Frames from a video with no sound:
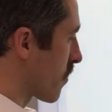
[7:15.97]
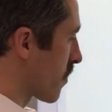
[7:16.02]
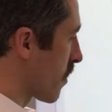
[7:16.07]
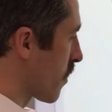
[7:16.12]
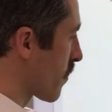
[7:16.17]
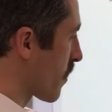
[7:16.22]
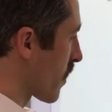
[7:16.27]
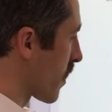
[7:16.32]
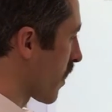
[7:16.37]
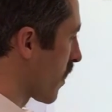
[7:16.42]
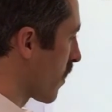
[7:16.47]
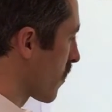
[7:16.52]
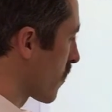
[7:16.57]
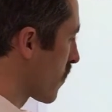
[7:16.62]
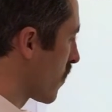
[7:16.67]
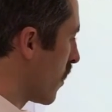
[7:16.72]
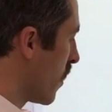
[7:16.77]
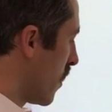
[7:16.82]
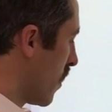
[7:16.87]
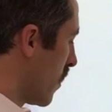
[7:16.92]
or something else.
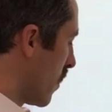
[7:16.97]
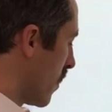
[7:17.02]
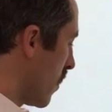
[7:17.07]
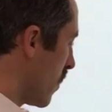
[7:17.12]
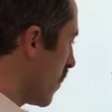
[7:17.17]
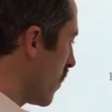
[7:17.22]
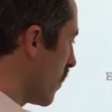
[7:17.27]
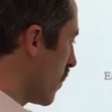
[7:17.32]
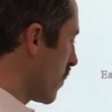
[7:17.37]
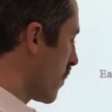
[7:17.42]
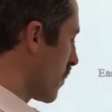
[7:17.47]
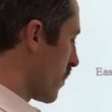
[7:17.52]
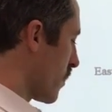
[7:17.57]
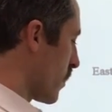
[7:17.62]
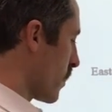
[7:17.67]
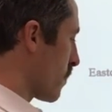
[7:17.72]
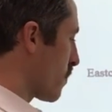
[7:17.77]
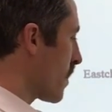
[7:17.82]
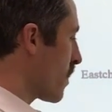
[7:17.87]
Just